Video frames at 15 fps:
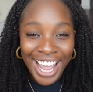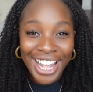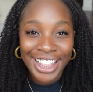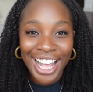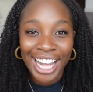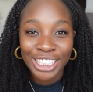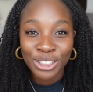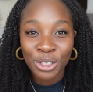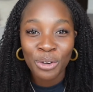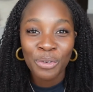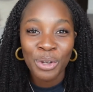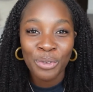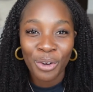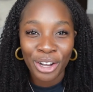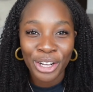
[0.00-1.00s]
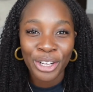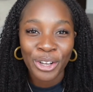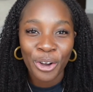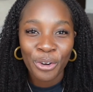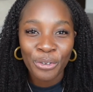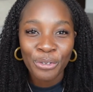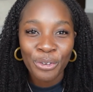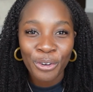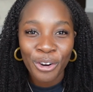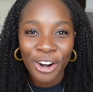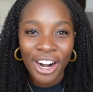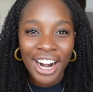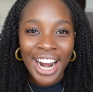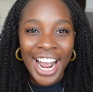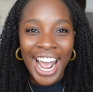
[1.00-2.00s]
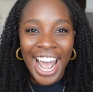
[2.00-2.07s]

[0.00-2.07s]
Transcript: And that's what we want to go for.